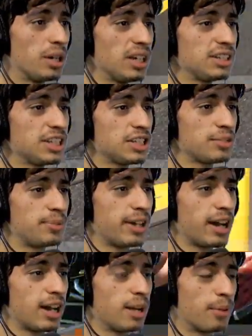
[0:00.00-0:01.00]
in this, we
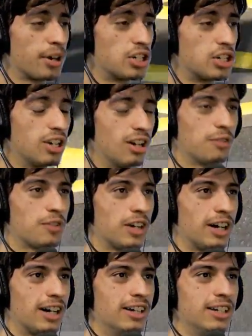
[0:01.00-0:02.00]
got a bunch of,
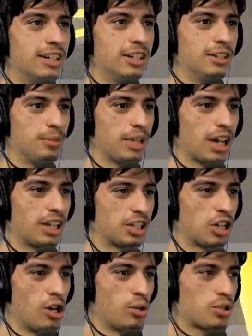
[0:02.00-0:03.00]
we got the
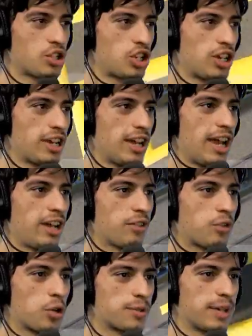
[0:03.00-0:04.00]
coach, and of
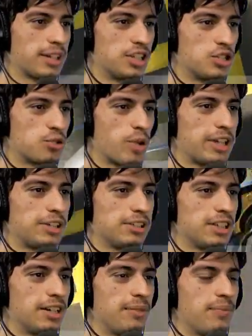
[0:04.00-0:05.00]
course, we got the
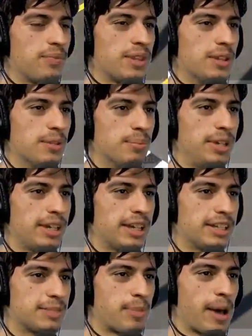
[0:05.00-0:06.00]
Dragula being
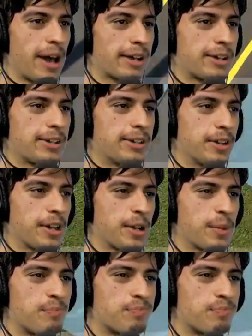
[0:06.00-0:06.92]
in this pack, okay?